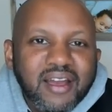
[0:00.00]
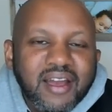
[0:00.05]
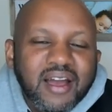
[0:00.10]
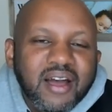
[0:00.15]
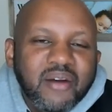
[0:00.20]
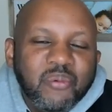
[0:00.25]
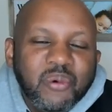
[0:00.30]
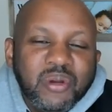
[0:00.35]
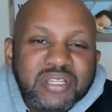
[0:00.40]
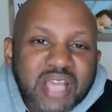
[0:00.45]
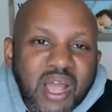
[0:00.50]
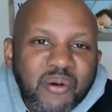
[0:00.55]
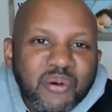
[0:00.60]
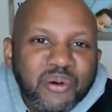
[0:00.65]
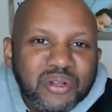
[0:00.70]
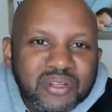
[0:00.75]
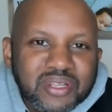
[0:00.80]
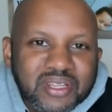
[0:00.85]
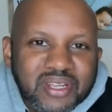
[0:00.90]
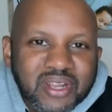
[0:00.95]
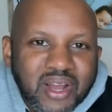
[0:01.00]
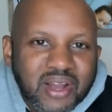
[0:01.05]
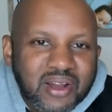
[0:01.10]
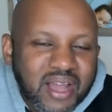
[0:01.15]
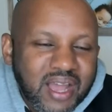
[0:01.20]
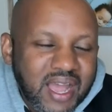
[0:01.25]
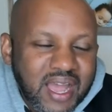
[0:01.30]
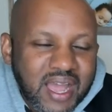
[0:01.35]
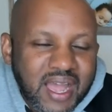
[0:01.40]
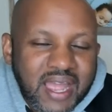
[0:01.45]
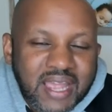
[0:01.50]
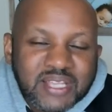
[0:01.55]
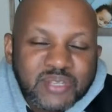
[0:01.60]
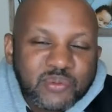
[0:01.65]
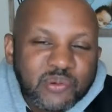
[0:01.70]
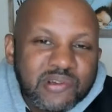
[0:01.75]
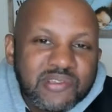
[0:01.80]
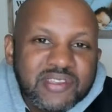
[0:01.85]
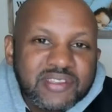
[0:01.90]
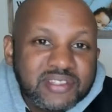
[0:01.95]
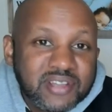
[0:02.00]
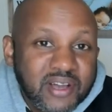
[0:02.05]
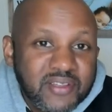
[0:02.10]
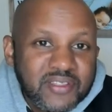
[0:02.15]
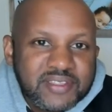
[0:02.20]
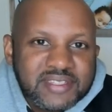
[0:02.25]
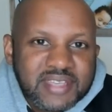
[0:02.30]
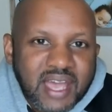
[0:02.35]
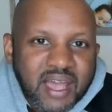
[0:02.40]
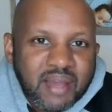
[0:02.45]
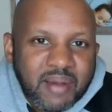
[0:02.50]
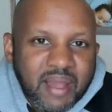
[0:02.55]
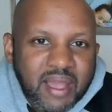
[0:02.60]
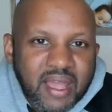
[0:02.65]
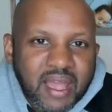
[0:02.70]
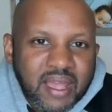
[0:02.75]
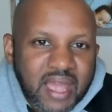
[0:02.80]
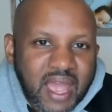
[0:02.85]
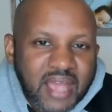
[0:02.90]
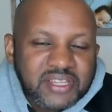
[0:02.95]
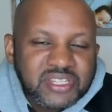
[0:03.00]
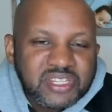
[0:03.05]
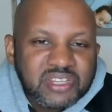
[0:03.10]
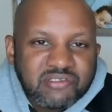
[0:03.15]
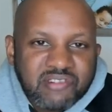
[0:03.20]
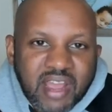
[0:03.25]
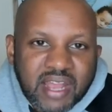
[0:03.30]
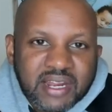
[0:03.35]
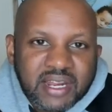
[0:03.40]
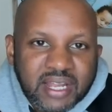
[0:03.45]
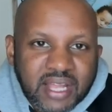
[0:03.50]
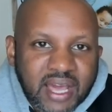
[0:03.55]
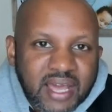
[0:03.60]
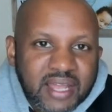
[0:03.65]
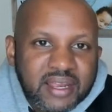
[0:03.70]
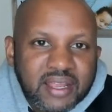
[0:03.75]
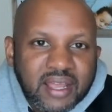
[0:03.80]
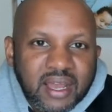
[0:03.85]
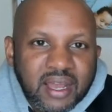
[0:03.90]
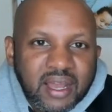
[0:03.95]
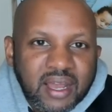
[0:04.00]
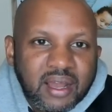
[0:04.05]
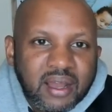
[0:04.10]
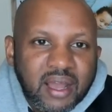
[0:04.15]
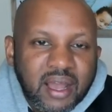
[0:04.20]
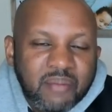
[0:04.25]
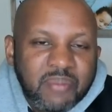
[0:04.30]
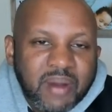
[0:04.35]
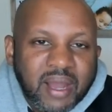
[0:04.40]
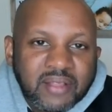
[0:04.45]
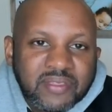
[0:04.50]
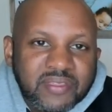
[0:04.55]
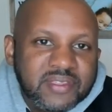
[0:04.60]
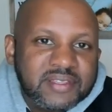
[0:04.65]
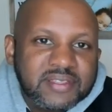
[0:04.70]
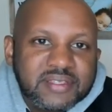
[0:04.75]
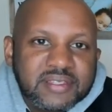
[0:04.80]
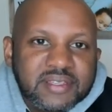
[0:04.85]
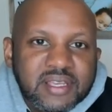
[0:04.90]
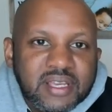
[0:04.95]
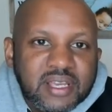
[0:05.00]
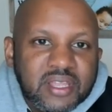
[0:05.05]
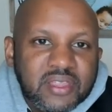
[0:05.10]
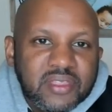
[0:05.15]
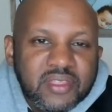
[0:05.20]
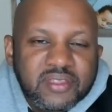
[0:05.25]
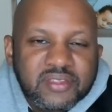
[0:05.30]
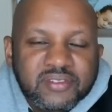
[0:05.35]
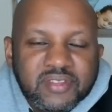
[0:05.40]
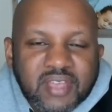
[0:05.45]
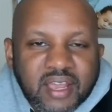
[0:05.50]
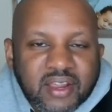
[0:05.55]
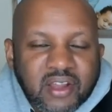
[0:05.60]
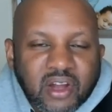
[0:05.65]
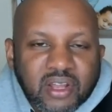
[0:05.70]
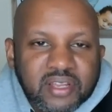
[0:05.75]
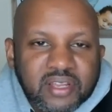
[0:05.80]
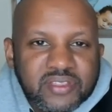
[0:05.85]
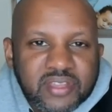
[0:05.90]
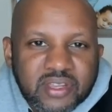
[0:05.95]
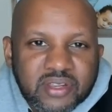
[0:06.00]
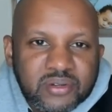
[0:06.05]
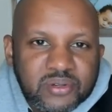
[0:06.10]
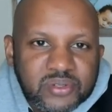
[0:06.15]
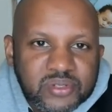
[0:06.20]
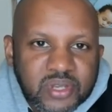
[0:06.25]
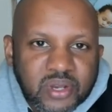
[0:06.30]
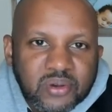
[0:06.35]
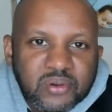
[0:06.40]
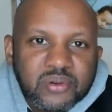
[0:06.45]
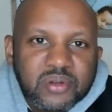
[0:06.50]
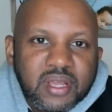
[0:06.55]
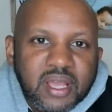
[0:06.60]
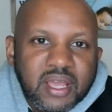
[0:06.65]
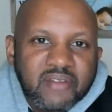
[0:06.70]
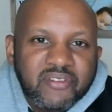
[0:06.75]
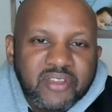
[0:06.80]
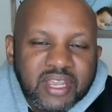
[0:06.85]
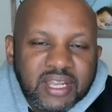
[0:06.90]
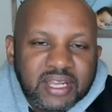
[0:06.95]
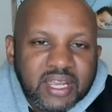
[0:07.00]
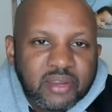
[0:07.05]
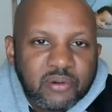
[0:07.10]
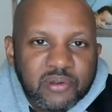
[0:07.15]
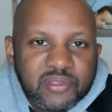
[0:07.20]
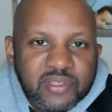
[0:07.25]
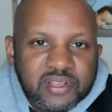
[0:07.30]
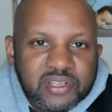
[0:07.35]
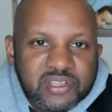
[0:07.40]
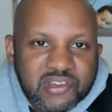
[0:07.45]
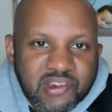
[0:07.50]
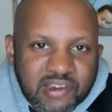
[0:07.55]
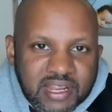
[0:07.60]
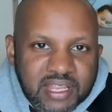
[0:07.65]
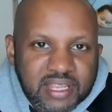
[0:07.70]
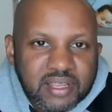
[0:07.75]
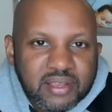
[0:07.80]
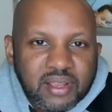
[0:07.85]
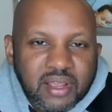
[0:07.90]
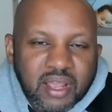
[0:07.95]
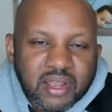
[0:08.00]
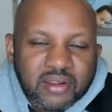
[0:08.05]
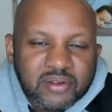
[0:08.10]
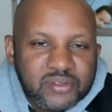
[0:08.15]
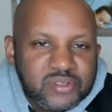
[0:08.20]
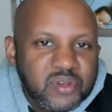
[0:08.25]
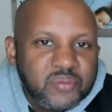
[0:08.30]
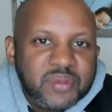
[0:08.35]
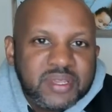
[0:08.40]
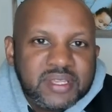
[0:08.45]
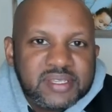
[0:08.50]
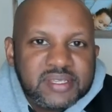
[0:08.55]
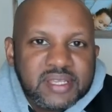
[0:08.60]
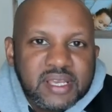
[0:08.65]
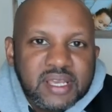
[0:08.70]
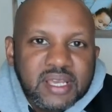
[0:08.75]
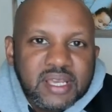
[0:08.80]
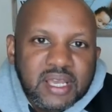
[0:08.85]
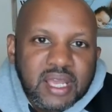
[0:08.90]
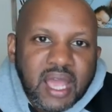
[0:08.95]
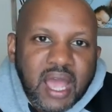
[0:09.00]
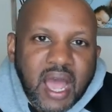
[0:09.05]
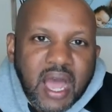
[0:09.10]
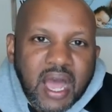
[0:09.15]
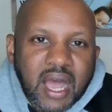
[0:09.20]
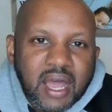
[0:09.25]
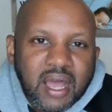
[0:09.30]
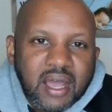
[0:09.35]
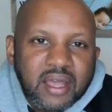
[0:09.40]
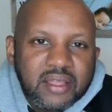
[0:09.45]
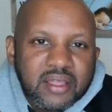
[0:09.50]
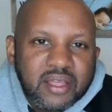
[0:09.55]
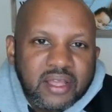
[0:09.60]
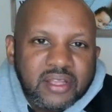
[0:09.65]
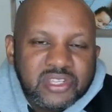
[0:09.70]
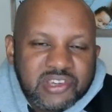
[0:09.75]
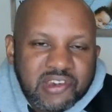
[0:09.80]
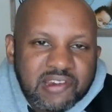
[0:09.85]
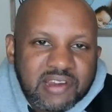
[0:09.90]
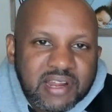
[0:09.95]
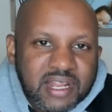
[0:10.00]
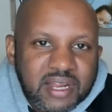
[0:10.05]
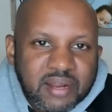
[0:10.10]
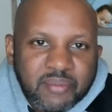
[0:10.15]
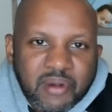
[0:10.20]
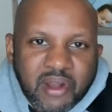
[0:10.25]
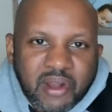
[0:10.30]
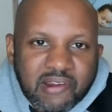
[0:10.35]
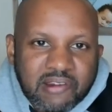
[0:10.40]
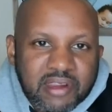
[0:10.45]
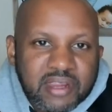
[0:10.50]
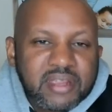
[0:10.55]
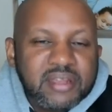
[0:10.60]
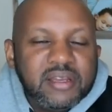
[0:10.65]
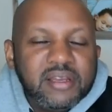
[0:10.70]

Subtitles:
which I will, I explore this all the time. I actually write a lot about this. I call it the guzo of healing, or the journey. Guzo means a journey in Amharic,